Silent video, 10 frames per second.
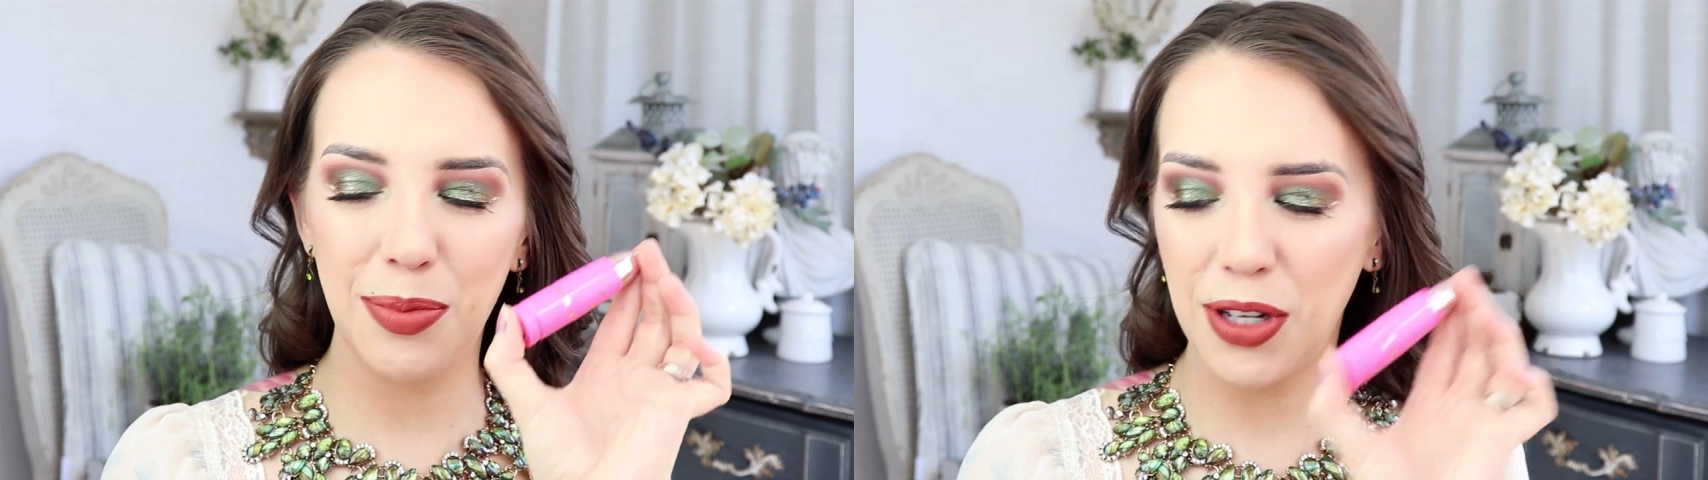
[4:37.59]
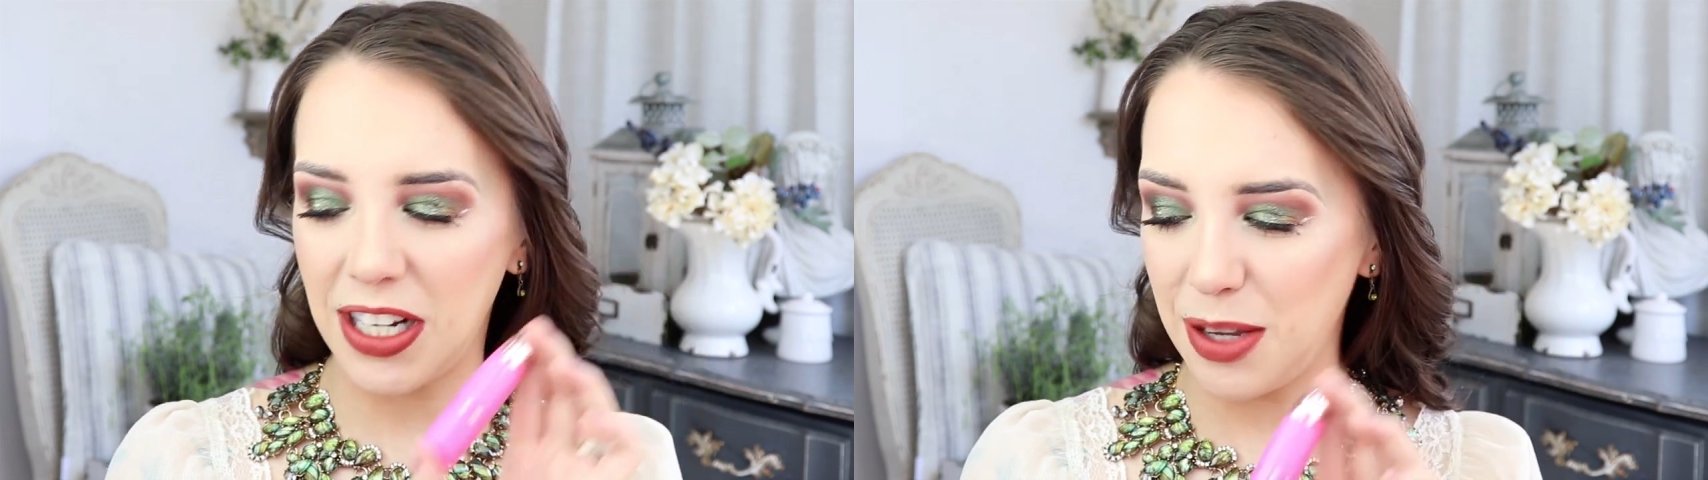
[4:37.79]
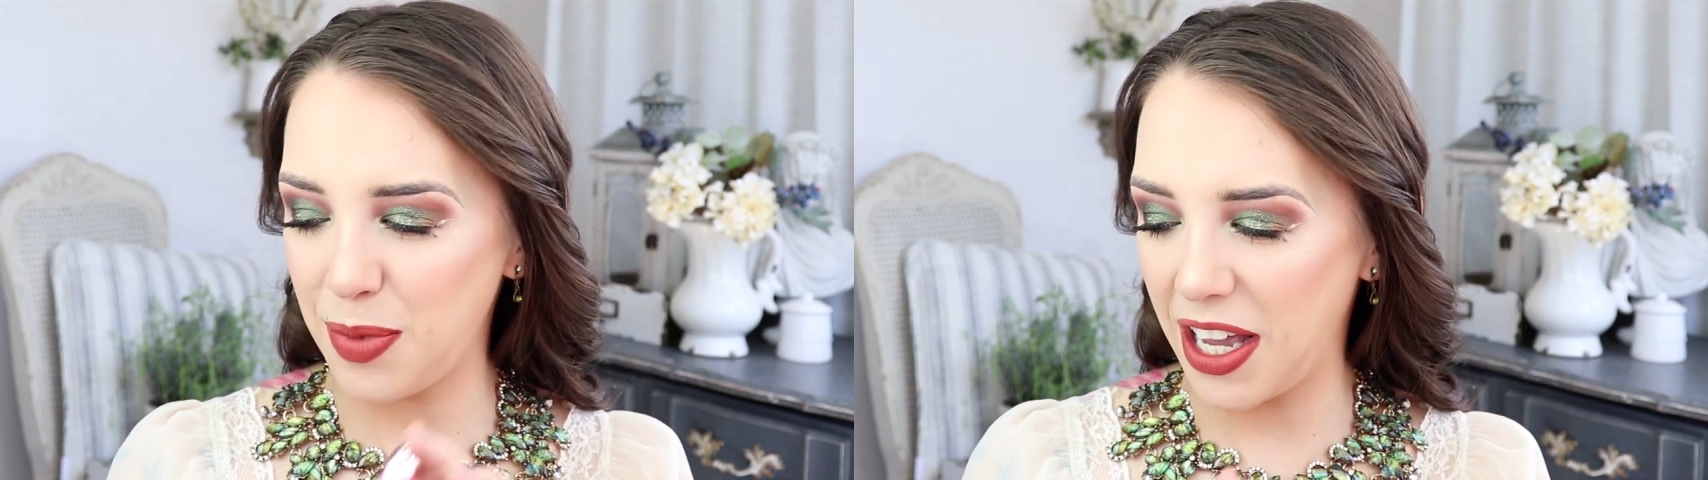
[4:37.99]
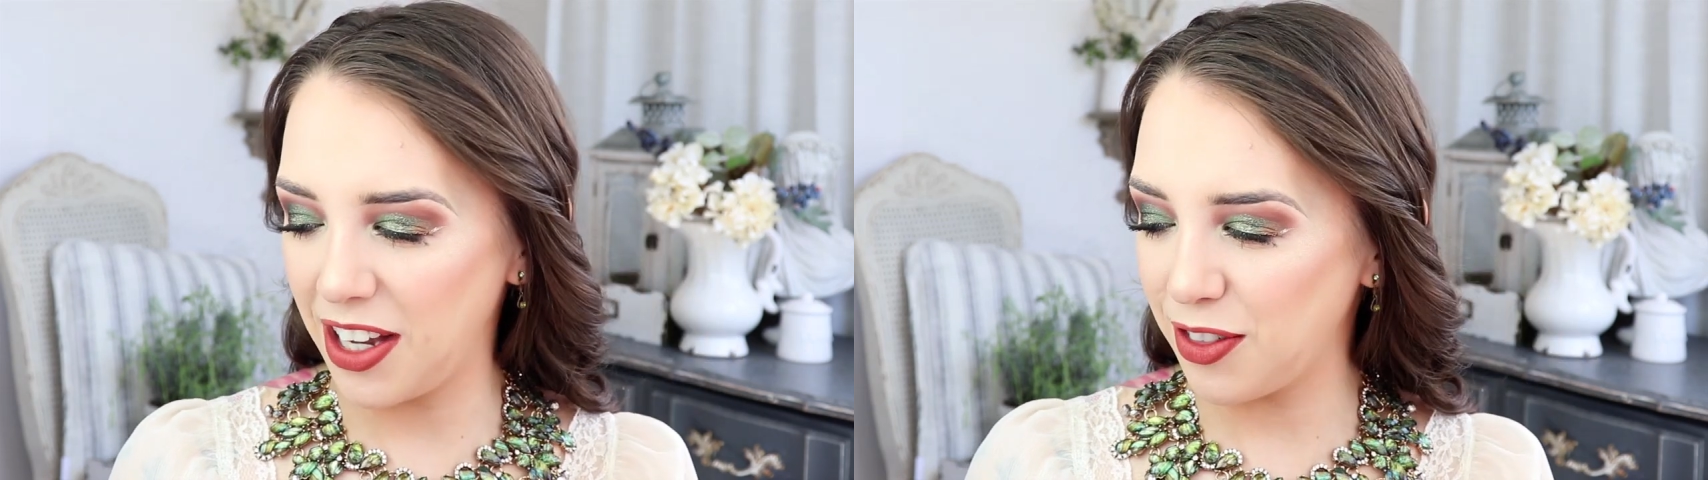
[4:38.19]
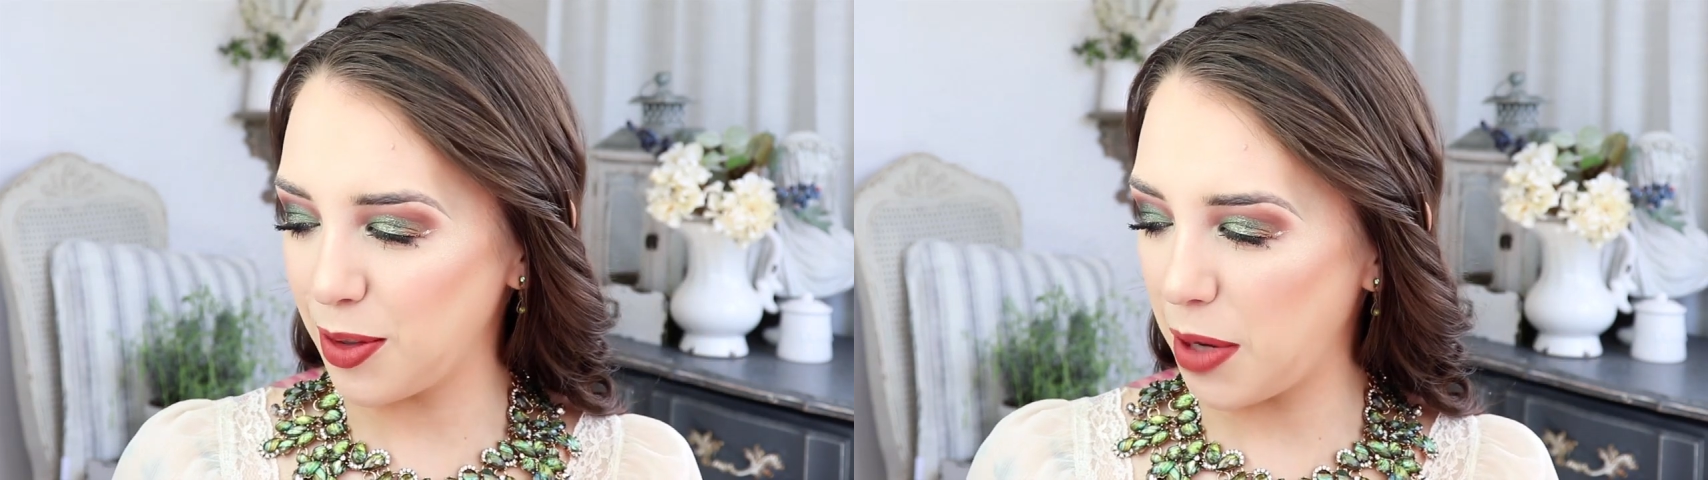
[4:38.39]
pretty
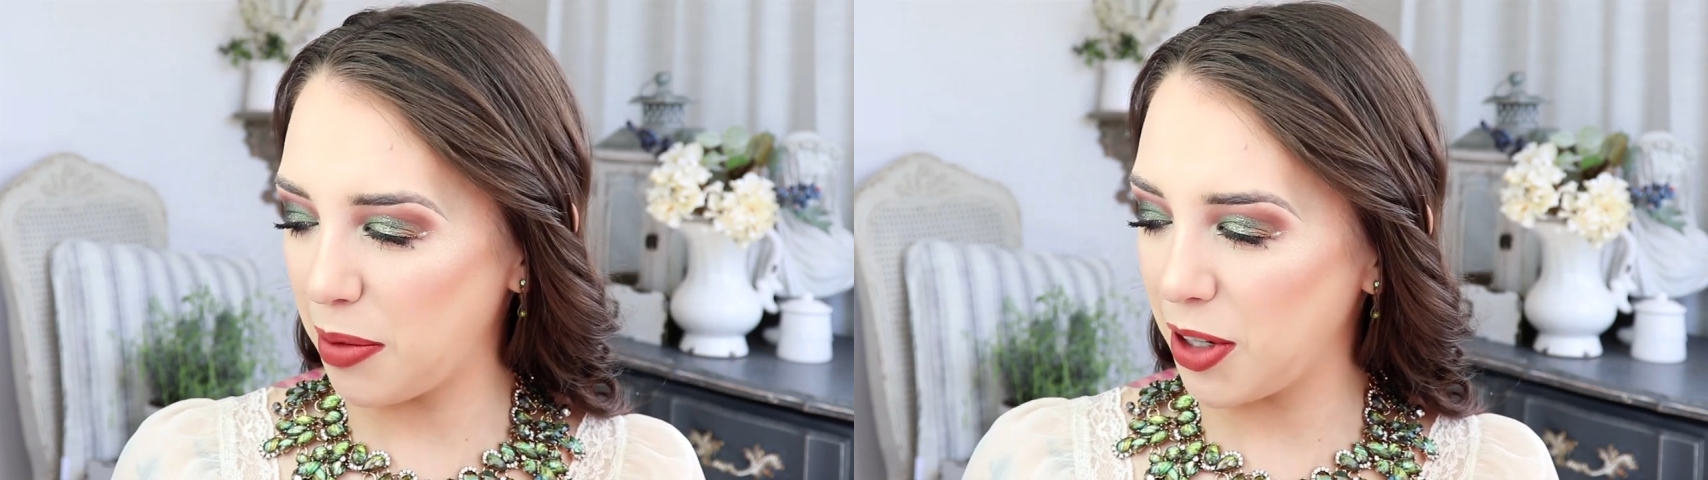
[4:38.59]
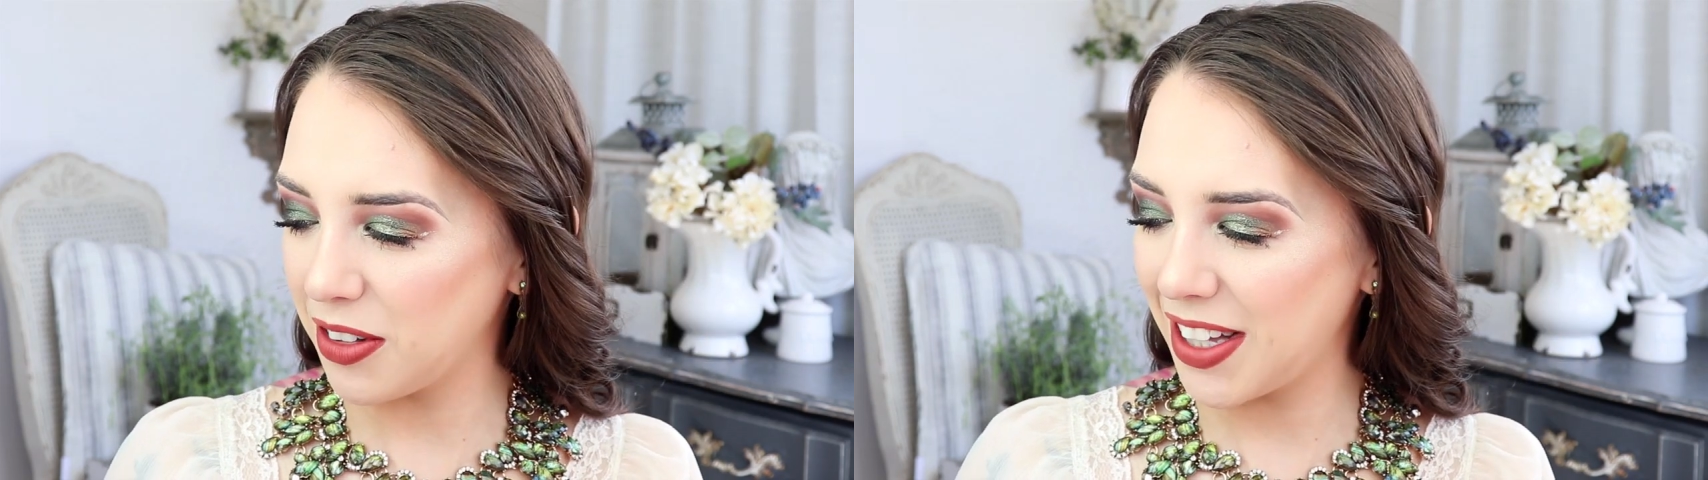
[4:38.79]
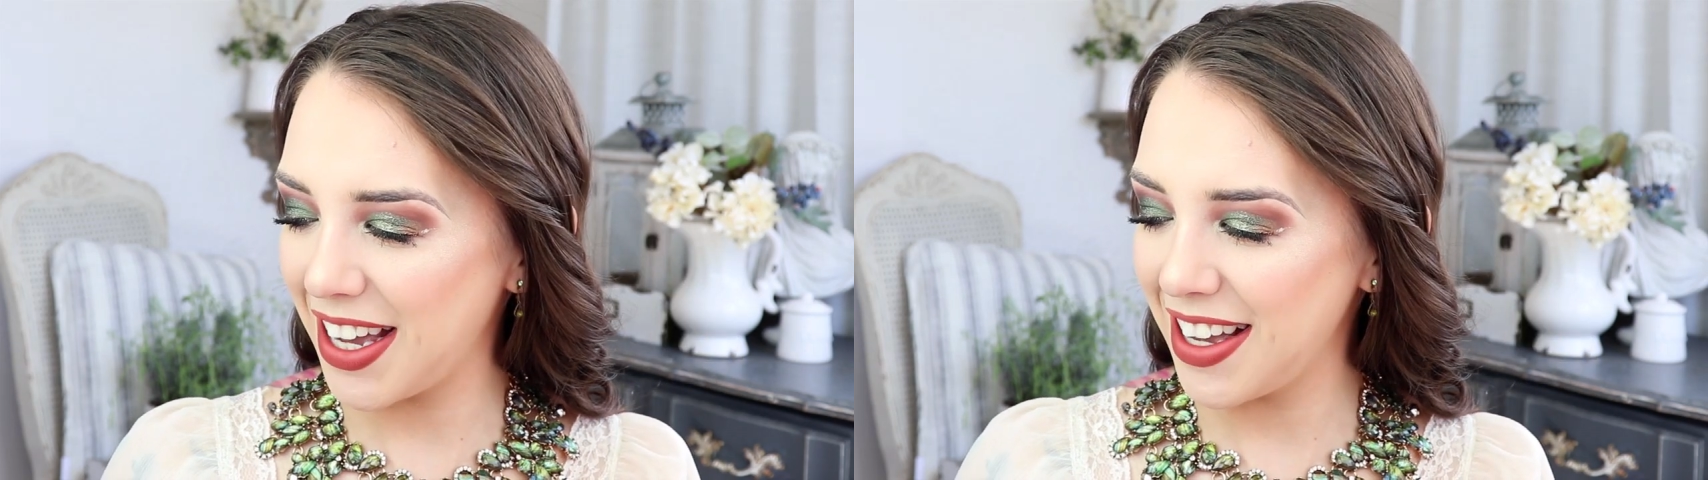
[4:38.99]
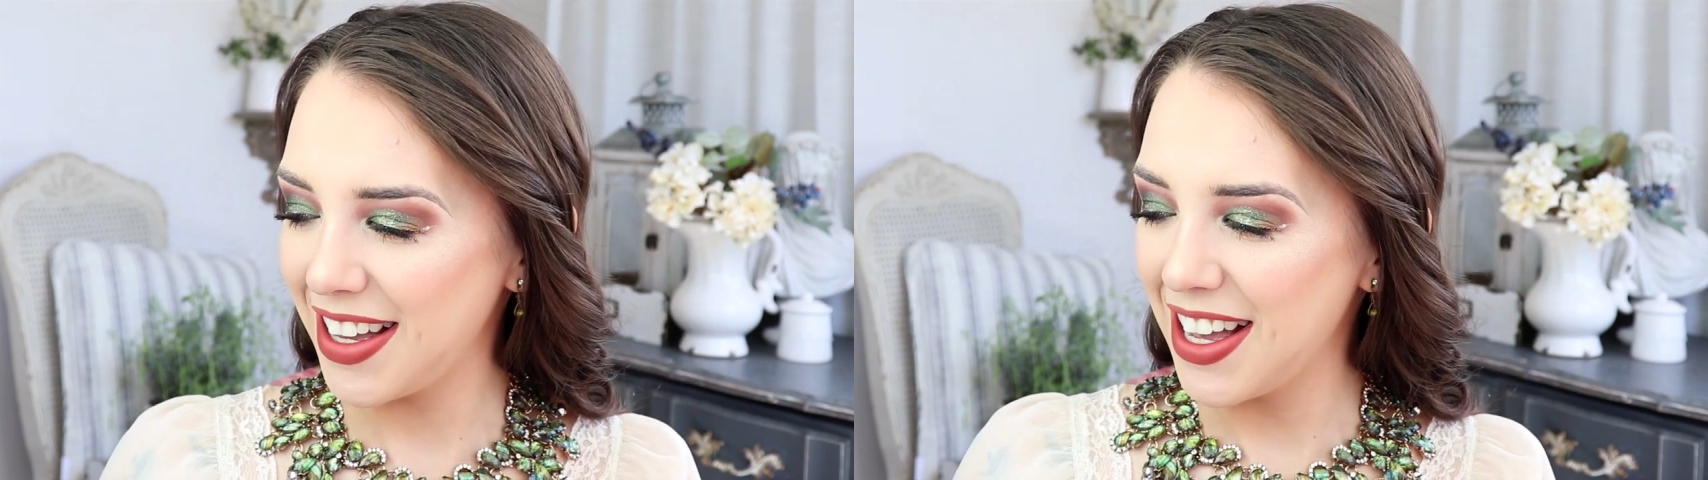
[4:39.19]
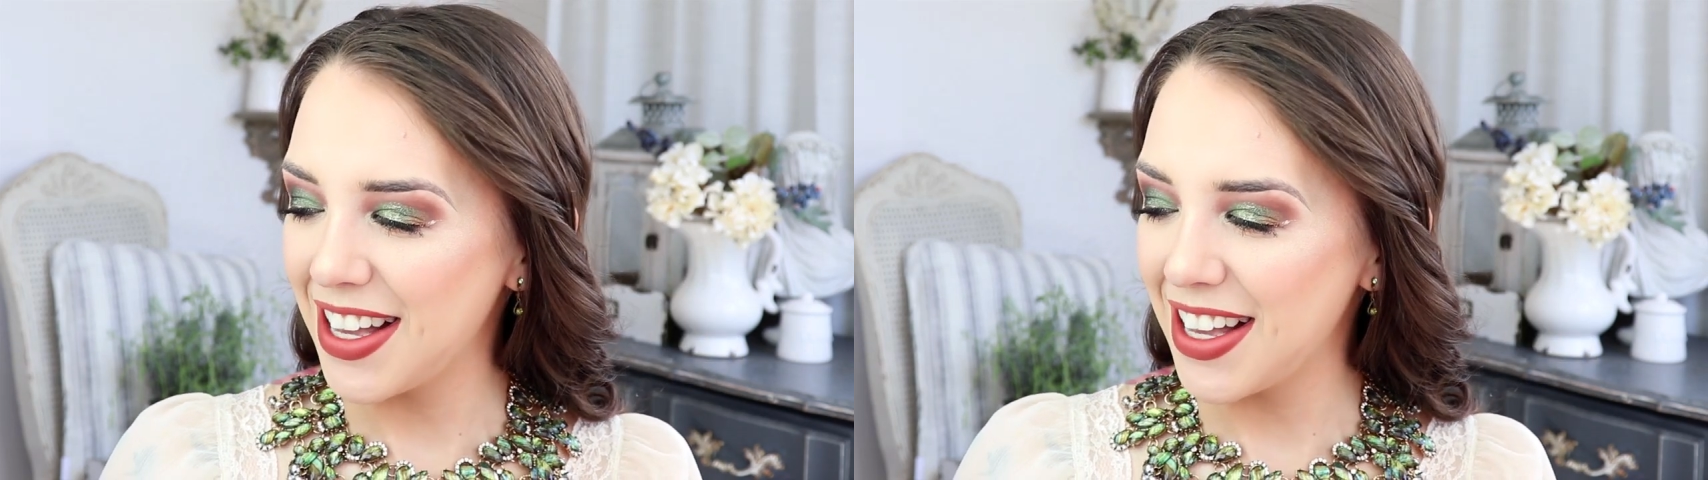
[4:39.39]
pink for my birthday.